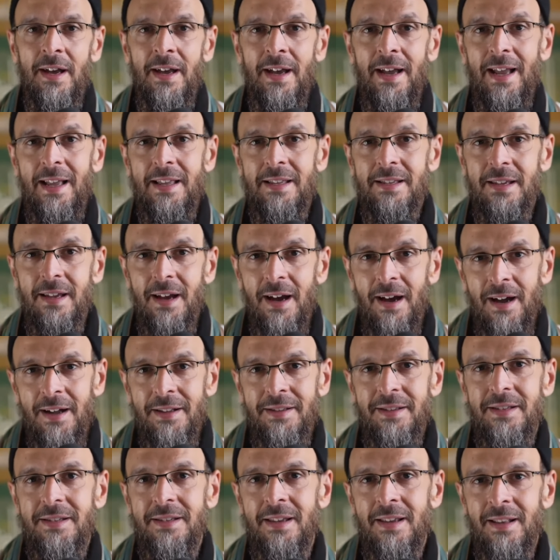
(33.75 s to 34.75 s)
he's
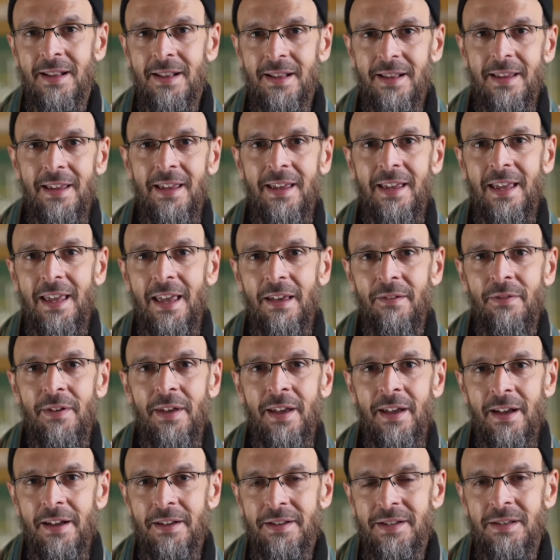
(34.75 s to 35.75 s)
constantly
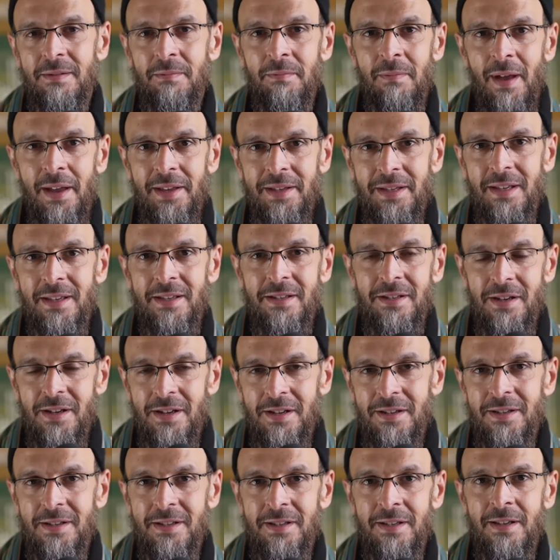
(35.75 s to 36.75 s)
giving us
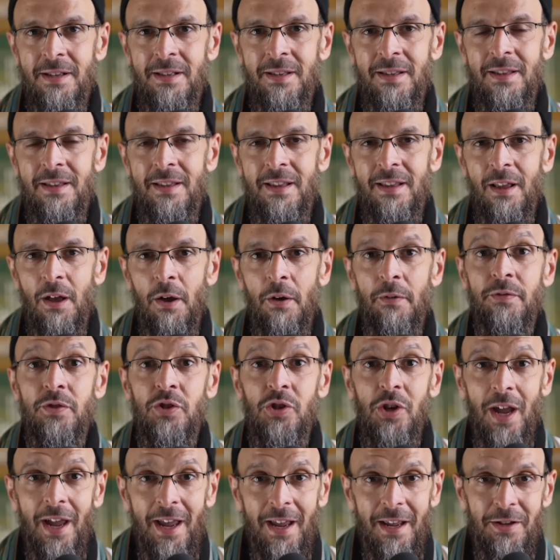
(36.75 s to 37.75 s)
messages of
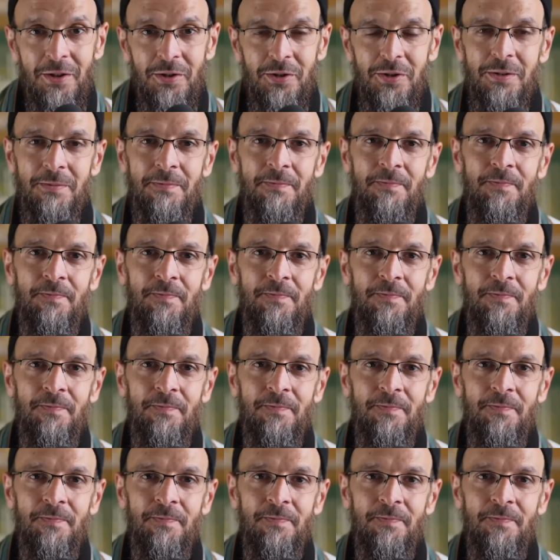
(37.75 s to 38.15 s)
change,